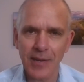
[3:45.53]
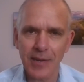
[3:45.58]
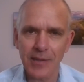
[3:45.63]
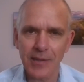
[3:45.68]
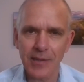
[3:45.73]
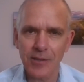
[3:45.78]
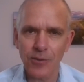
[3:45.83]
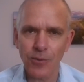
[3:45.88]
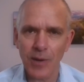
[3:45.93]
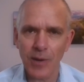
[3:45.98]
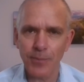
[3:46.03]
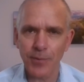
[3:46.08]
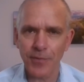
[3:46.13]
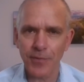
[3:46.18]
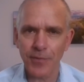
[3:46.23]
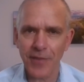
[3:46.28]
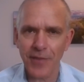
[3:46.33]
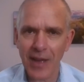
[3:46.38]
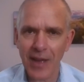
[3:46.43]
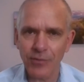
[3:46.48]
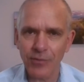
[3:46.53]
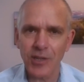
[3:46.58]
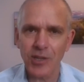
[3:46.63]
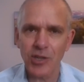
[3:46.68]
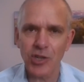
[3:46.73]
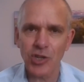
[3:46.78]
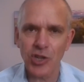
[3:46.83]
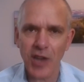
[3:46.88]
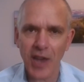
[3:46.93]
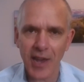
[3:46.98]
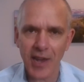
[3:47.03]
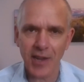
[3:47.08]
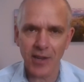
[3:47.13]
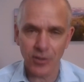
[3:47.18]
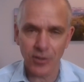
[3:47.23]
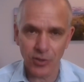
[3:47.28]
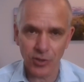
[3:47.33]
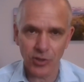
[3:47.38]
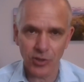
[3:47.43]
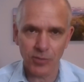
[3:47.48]
is quite profoundly
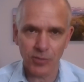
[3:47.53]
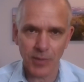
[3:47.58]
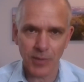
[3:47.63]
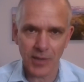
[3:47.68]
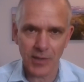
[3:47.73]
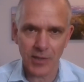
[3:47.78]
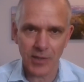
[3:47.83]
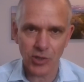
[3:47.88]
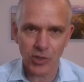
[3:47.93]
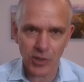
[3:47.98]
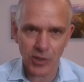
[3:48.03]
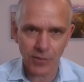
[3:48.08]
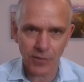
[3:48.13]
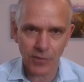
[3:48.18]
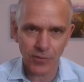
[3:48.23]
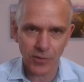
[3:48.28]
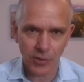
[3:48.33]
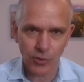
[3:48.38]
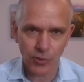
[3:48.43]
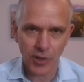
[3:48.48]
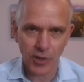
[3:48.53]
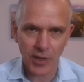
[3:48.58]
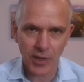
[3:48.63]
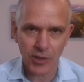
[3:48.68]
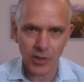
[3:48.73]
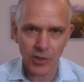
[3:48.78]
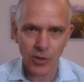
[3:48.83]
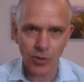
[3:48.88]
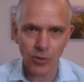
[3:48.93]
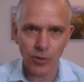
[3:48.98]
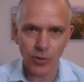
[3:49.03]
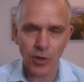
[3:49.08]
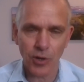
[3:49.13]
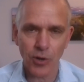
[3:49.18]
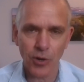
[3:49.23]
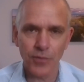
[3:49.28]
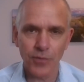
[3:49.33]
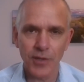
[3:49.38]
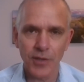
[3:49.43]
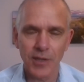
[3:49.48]
changed by this shift to looking at total
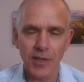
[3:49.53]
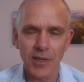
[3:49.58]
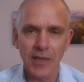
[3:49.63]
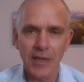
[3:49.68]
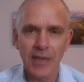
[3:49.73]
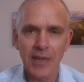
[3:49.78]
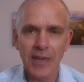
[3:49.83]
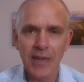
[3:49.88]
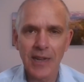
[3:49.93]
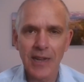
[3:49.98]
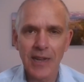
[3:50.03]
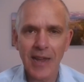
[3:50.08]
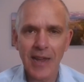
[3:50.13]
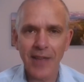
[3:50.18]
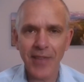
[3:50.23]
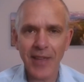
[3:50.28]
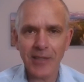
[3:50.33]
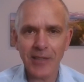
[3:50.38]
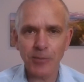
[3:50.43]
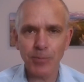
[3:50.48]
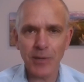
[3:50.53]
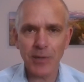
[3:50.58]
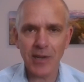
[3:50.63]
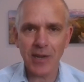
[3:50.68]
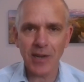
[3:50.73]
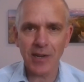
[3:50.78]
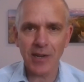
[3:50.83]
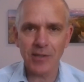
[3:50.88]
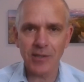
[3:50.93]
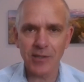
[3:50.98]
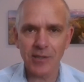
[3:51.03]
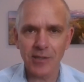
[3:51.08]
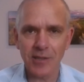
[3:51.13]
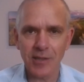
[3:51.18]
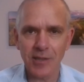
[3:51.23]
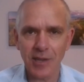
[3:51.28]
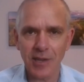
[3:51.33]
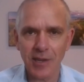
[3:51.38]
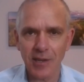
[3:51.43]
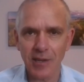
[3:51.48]
COVID. And that's because
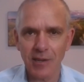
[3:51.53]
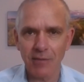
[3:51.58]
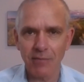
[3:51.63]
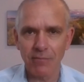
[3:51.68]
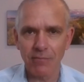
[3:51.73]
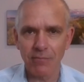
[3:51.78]
the